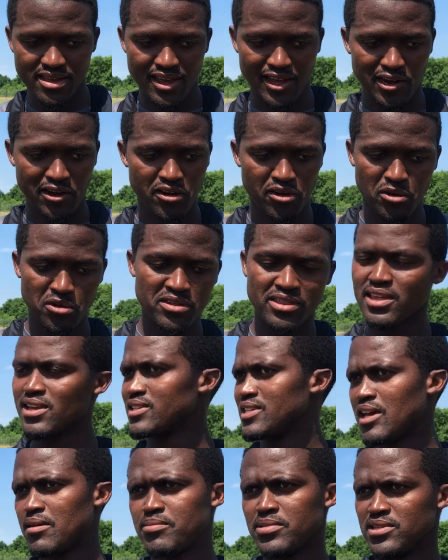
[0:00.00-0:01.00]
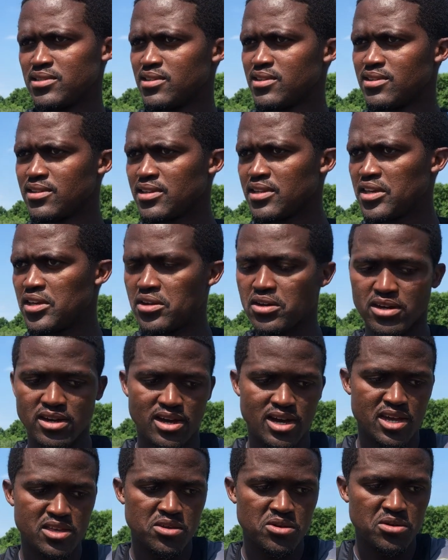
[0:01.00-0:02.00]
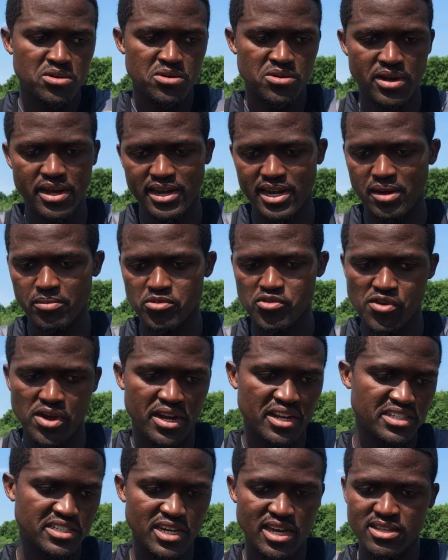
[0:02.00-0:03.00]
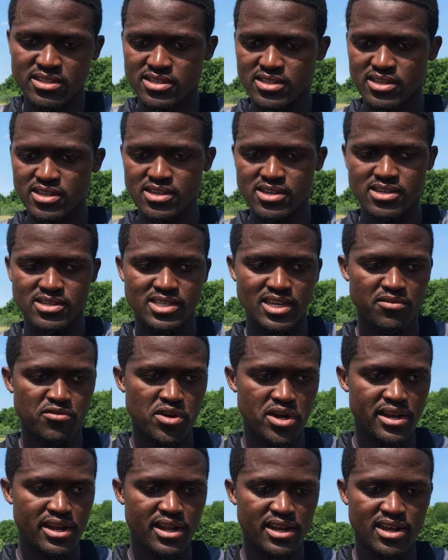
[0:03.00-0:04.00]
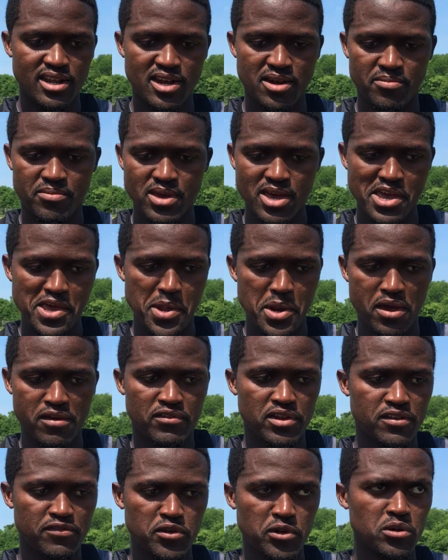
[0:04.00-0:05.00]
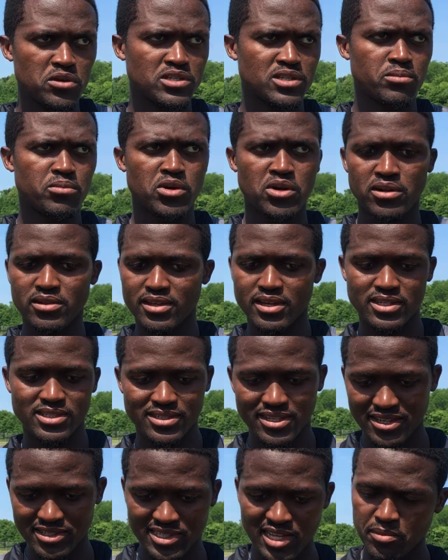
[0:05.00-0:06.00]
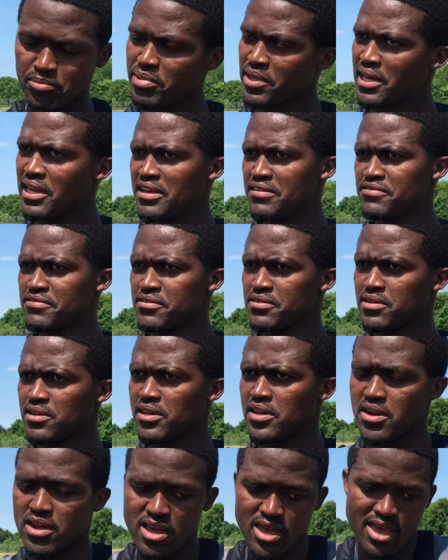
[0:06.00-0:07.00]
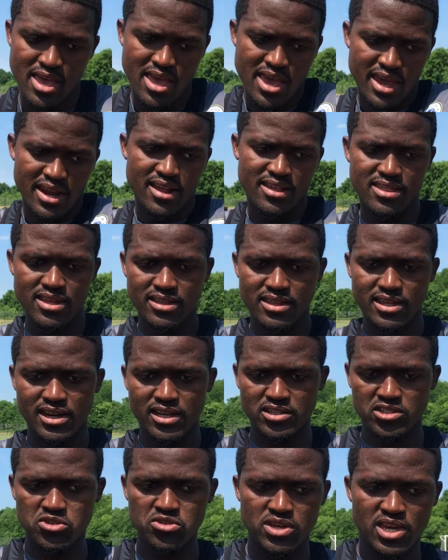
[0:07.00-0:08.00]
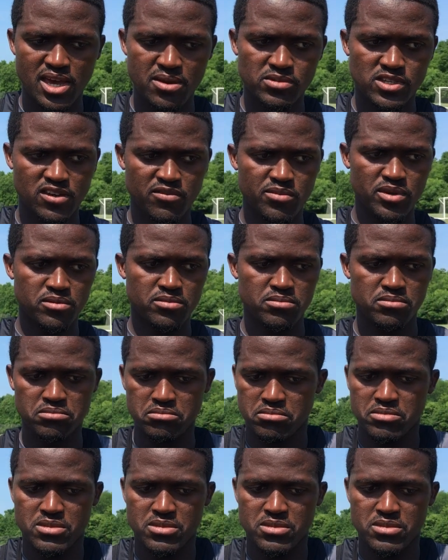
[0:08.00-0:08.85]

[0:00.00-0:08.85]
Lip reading: a lot of good things happen. You know, you end up creating chances, everyone end up, you know, even if you lose a ball, there's that belief, you know. And I think the last two games have been,